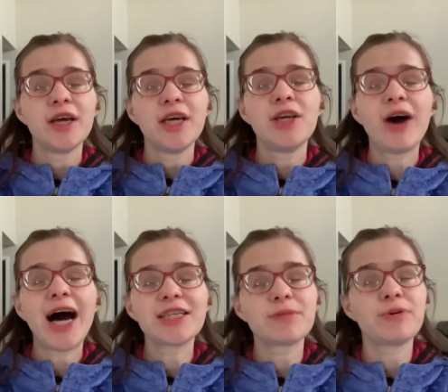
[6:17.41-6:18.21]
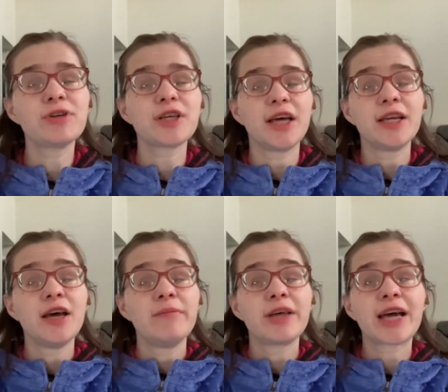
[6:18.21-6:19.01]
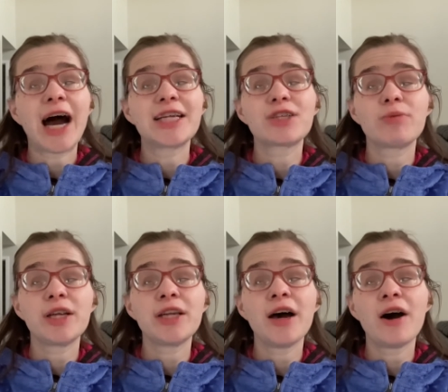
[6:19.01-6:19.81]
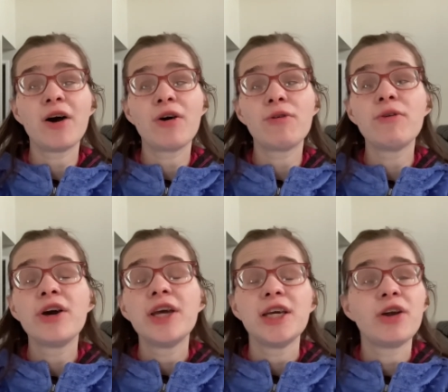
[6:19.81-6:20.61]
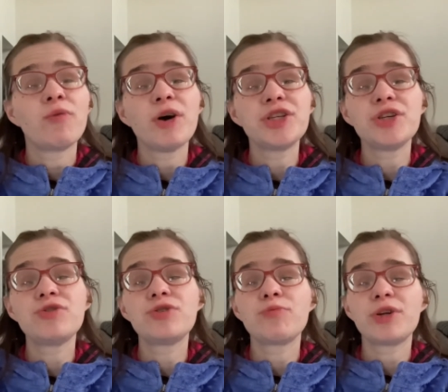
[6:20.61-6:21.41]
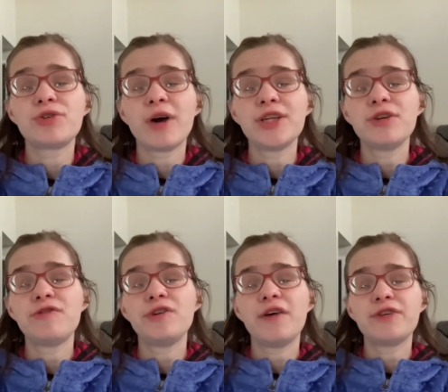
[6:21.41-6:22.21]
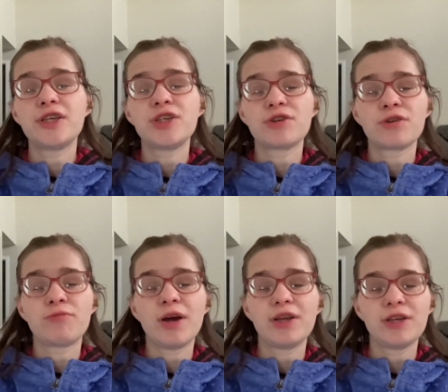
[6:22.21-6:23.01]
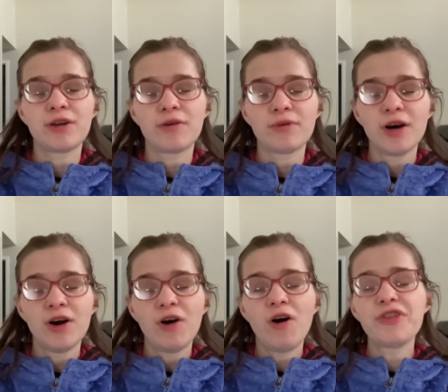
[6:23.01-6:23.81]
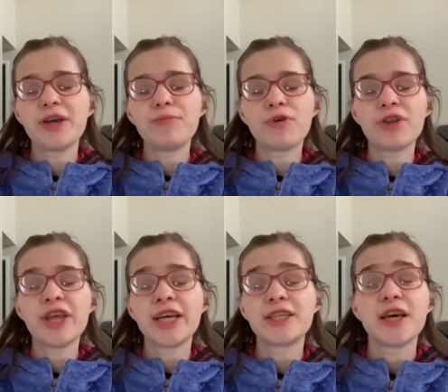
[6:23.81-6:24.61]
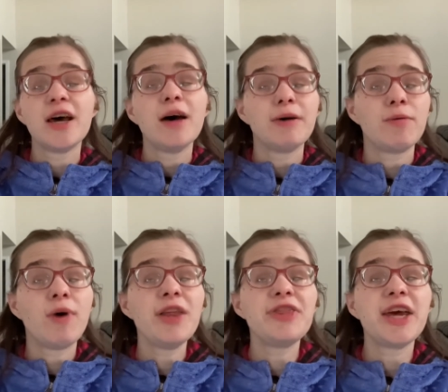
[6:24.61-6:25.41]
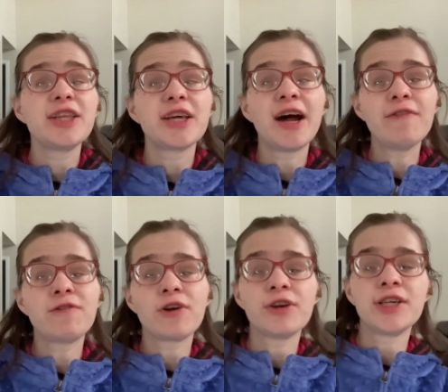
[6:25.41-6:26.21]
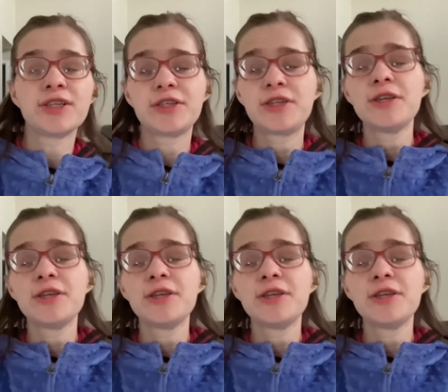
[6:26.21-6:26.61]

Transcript: you know, ask the person. Be like, I just want to know, you know, what do you do? What do I do if you have a seizure? What, you know, all the important things. But one thing that I've learned is